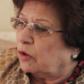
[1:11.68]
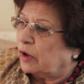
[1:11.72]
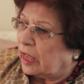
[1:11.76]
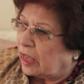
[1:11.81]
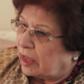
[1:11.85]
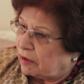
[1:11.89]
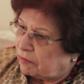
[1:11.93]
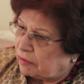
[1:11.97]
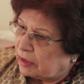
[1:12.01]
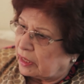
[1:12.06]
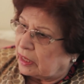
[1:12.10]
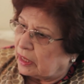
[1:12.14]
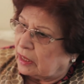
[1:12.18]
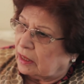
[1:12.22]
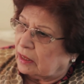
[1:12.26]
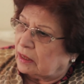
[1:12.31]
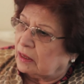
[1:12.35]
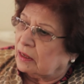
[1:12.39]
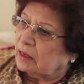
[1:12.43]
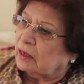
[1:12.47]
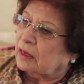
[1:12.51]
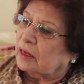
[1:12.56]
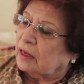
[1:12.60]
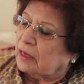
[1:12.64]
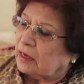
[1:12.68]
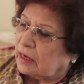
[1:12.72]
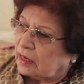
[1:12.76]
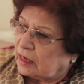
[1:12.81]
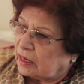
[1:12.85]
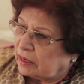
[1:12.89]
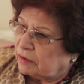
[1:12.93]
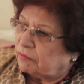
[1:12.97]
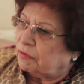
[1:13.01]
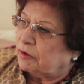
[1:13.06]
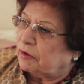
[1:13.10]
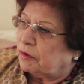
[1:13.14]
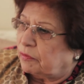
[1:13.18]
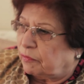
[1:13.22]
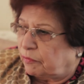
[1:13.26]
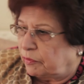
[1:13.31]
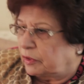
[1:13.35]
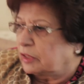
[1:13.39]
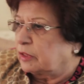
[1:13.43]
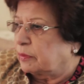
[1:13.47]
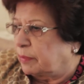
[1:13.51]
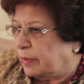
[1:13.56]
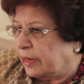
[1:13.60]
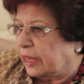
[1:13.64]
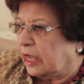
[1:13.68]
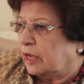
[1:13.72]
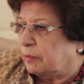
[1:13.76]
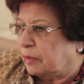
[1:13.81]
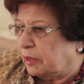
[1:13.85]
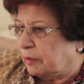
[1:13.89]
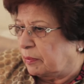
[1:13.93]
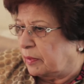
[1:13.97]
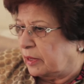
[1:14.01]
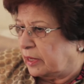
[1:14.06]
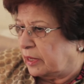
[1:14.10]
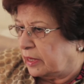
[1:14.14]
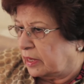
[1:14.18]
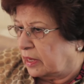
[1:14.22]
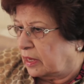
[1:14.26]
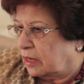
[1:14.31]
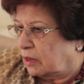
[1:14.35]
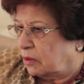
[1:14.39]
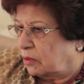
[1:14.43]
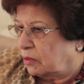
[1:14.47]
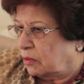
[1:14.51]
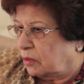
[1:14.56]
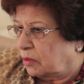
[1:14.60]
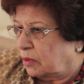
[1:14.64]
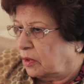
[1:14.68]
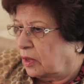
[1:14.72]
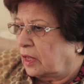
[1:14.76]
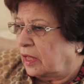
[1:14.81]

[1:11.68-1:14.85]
Now, having lived with black people now,